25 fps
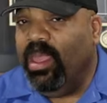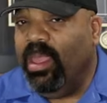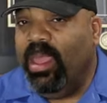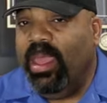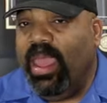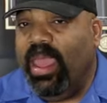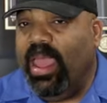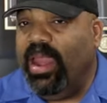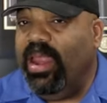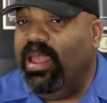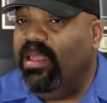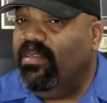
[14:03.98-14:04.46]

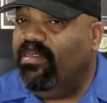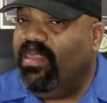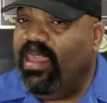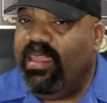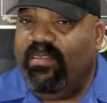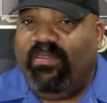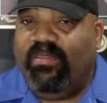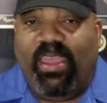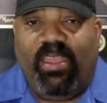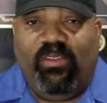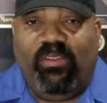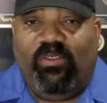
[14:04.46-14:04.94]
And
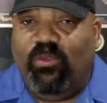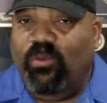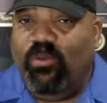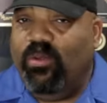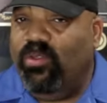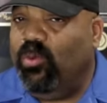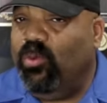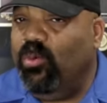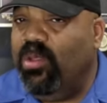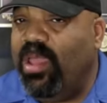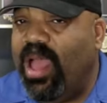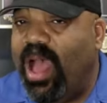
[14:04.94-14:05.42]
it'll take 2 or
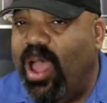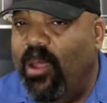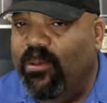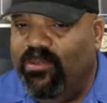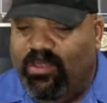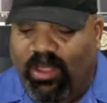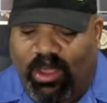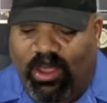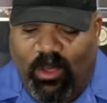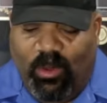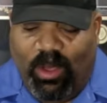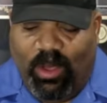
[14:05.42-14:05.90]
3 hours
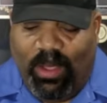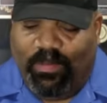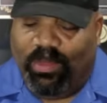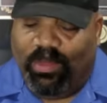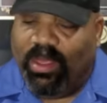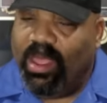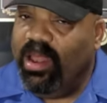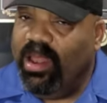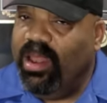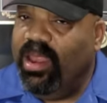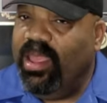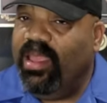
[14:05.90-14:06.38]
to do it.
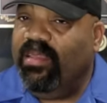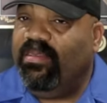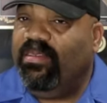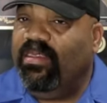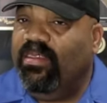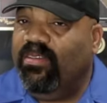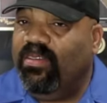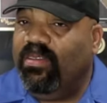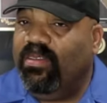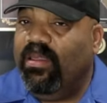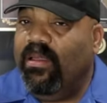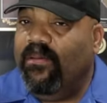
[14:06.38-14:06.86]
This
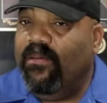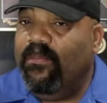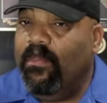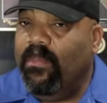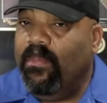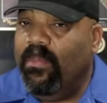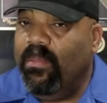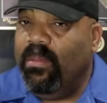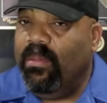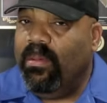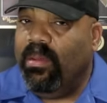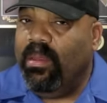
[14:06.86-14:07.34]
is
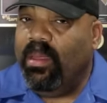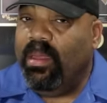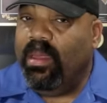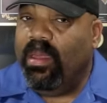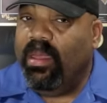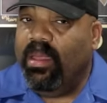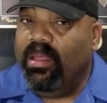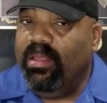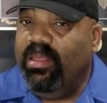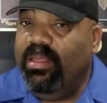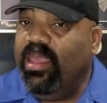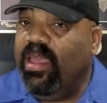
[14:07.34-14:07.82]

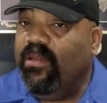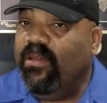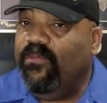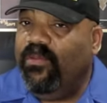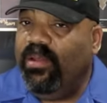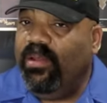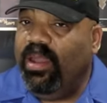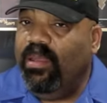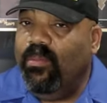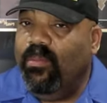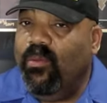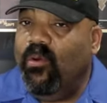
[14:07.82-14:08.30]

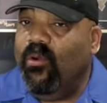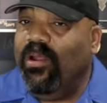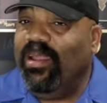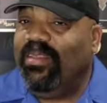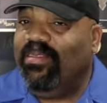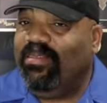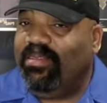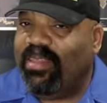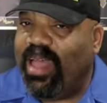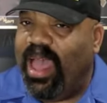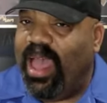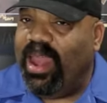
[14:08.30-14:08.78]
definitely more
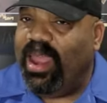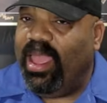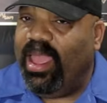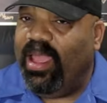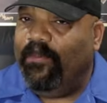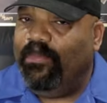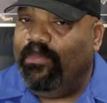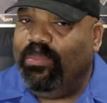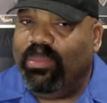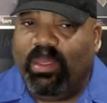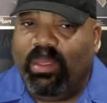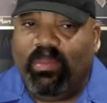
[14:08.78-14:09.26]

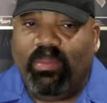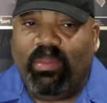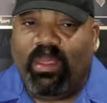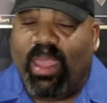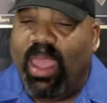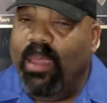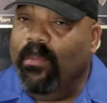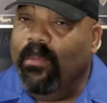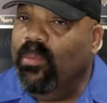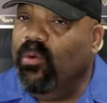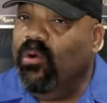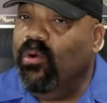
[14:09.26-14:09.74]
exciting
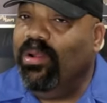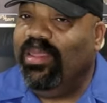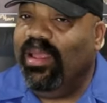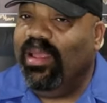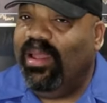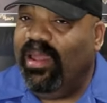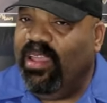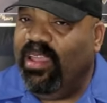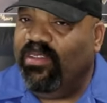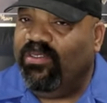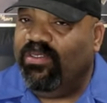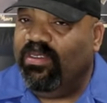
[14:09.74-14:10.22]
and more
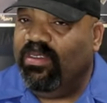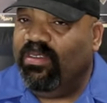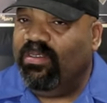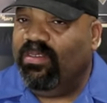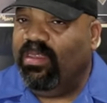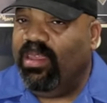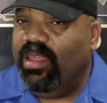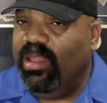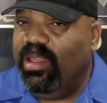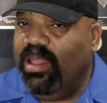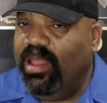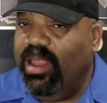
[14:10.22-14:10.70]

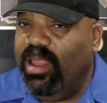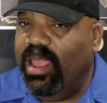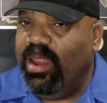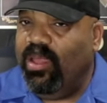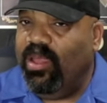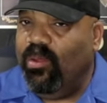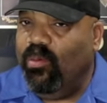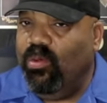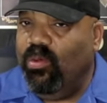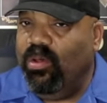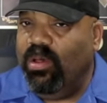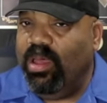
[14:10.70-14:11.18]
delicious than
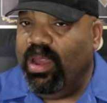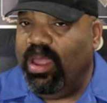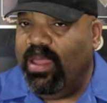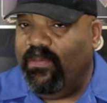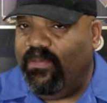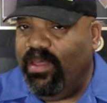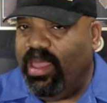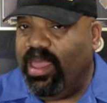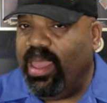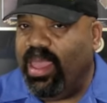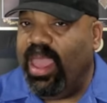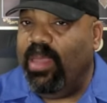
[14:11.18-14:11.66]
it would
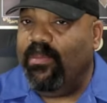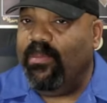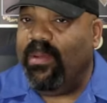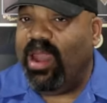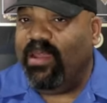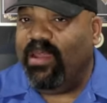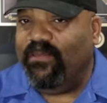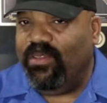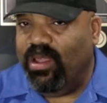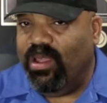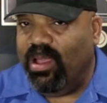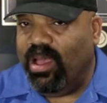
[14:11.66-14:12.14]
if it came
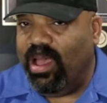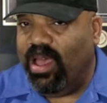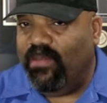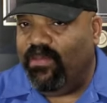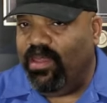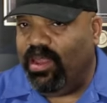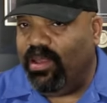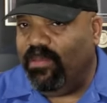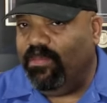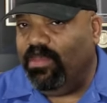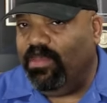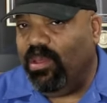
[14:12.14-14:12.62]
out of your
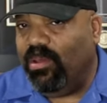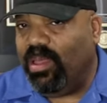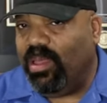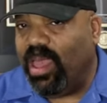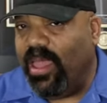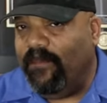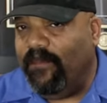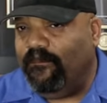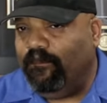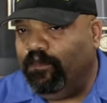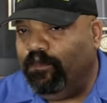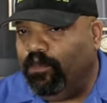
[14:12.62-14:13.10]
oven,
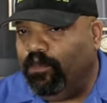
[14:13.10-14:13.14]
okay?